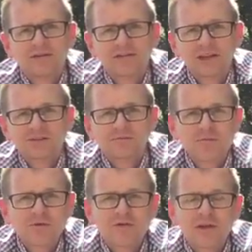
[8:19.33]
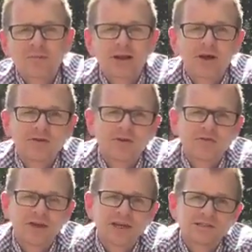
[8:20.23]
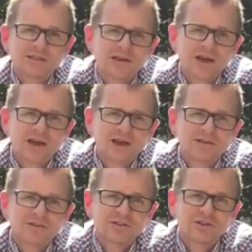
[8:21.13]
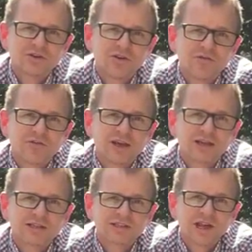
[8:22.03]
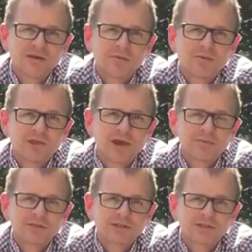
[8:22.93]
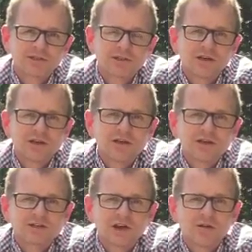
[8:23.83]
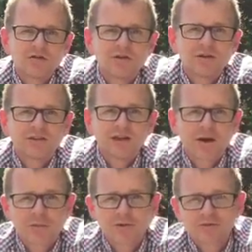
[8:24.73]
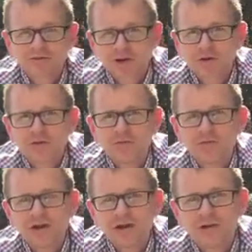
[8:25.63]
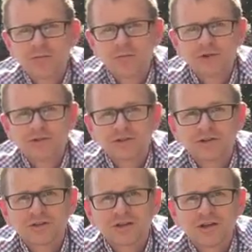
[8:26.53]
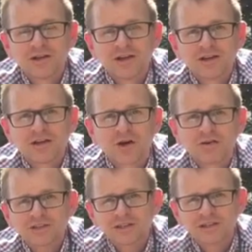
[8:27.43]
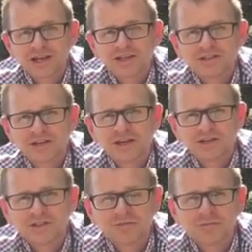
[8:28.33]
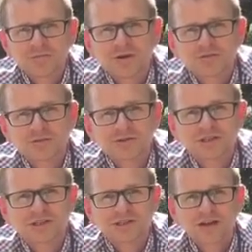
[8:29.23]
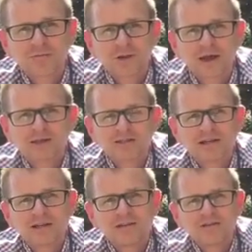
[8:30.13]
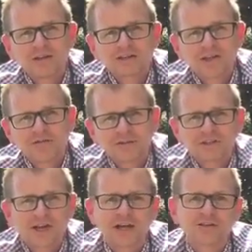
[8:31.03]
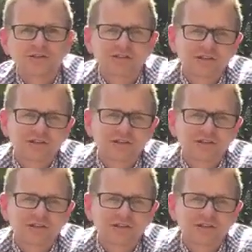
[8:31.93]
things moving below your feet and you're not feeling stable in that position. So the uphill struggle, once you'd got to the destination, which was this safe place, the surface changed to